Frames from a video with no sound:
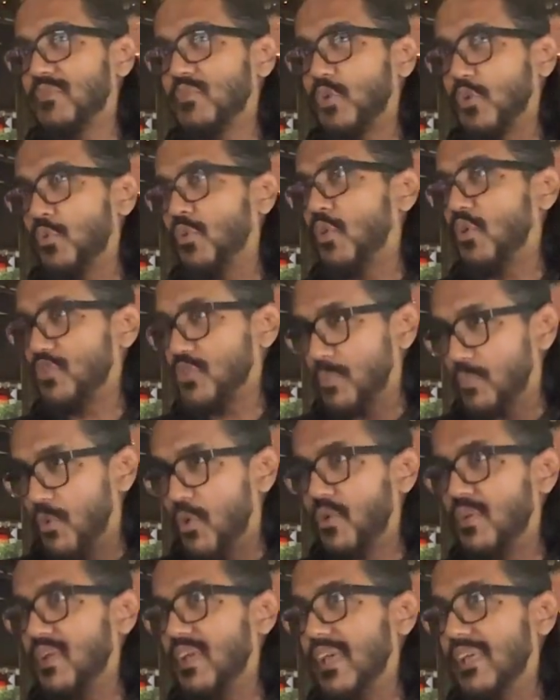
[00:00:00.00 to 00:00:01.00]
Don't Rock the
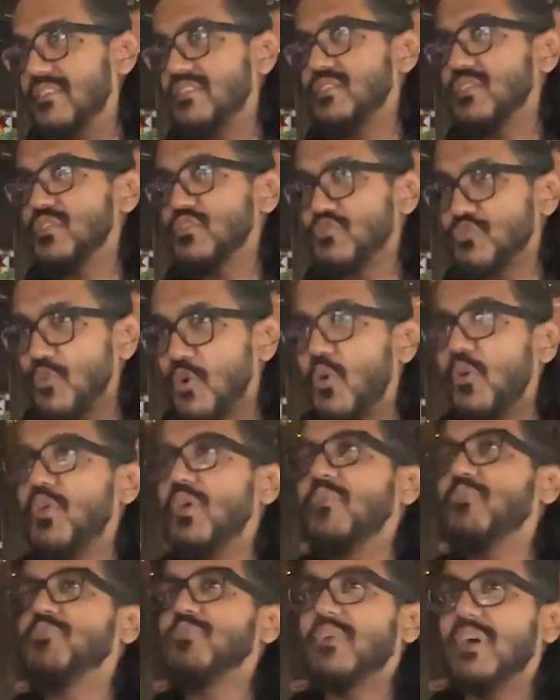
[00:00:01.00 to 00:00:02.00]
Boat is sort of